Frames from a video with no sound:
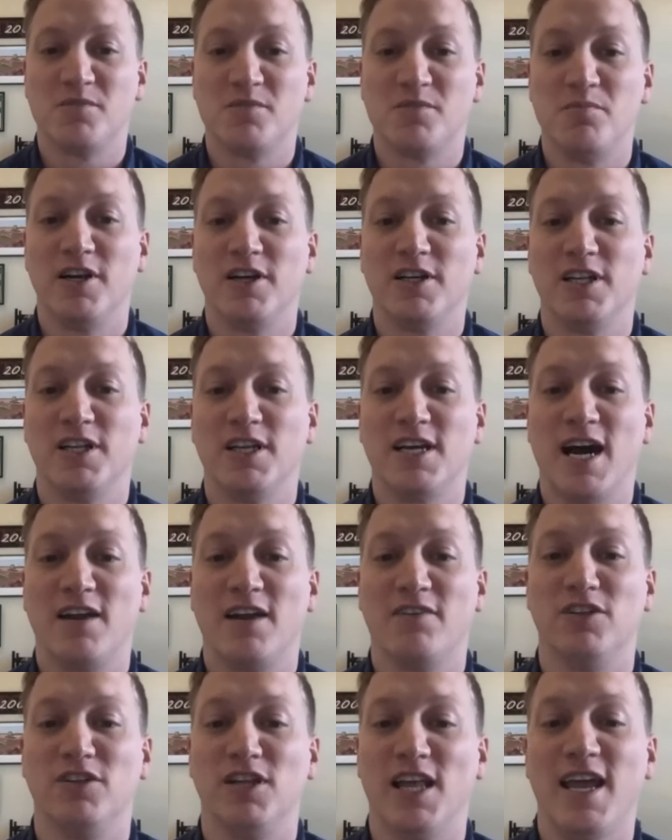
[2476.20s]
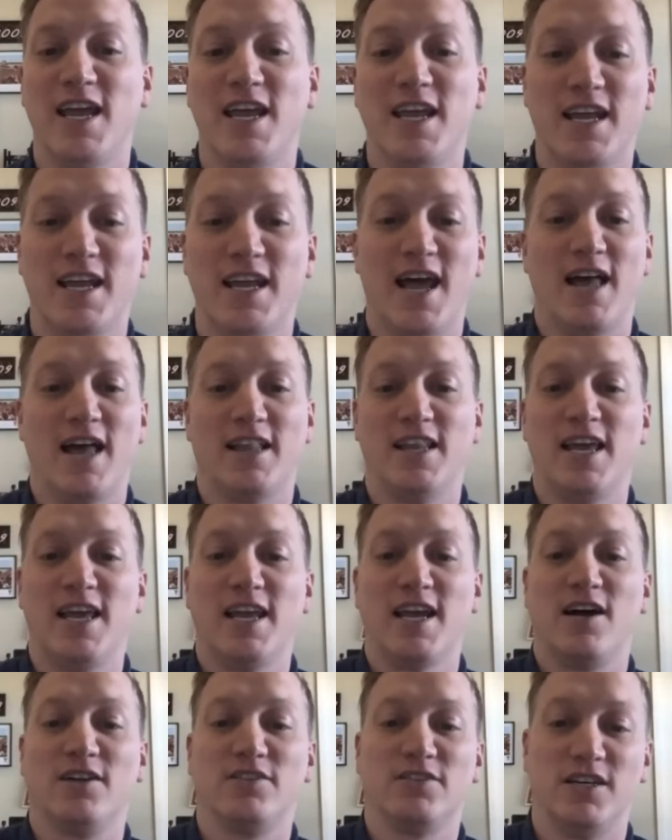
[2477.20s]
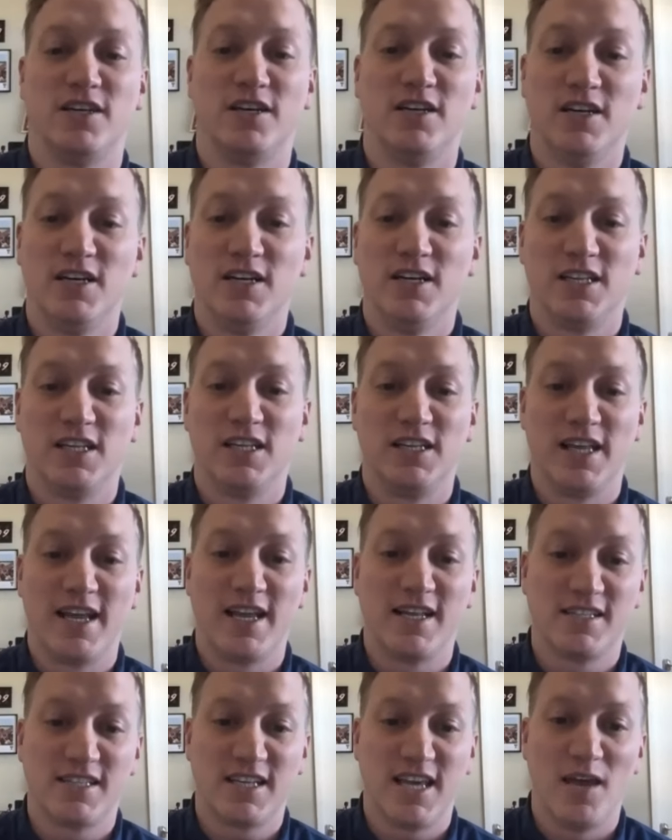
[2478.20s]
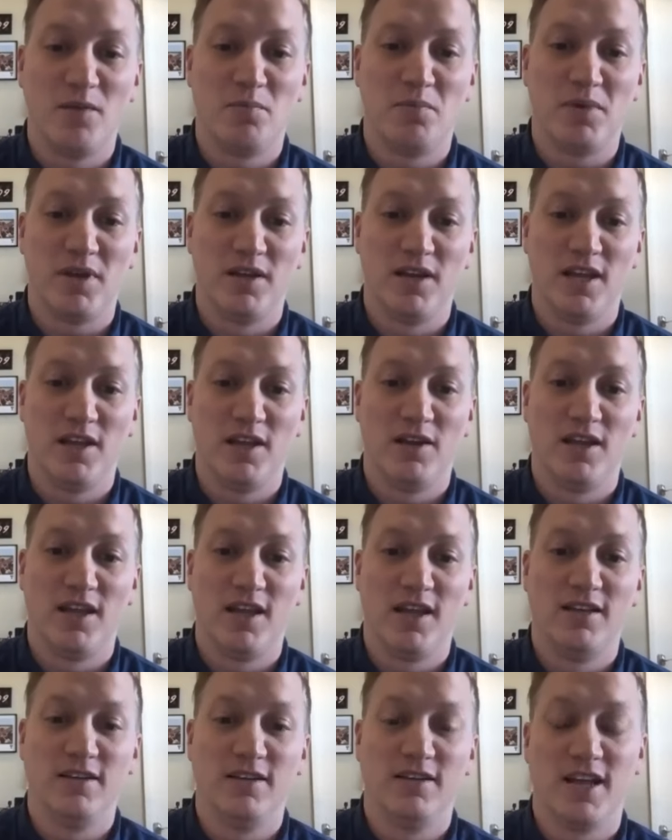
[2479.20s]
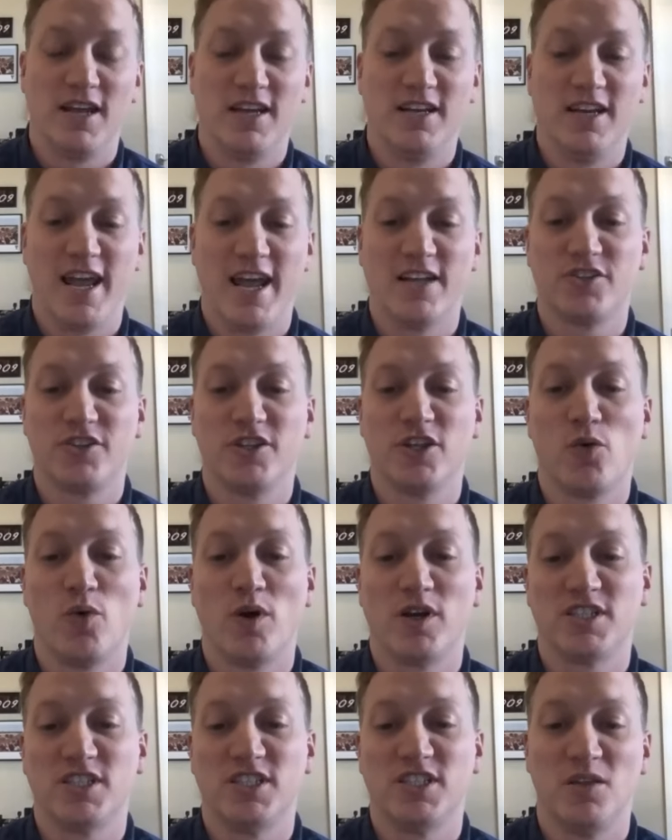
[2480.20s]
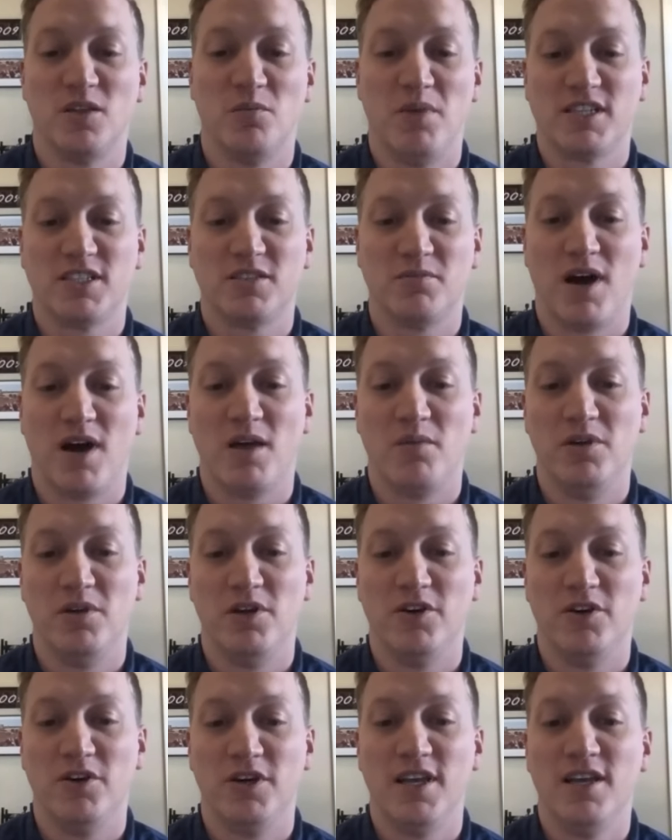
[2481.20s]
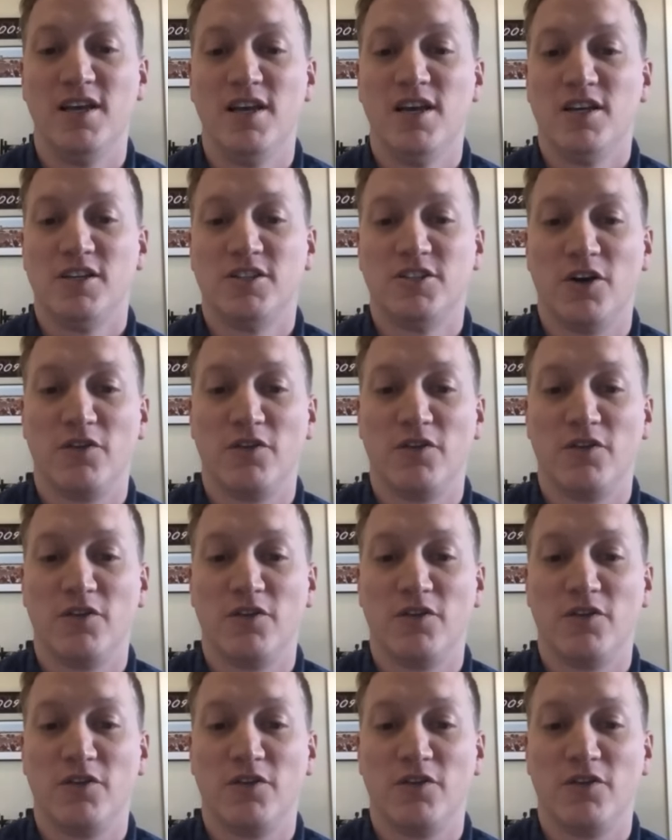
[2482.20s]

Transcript: I'm just merely kind of laying it, laying out the the landscape and and answering the question to the best of my ability.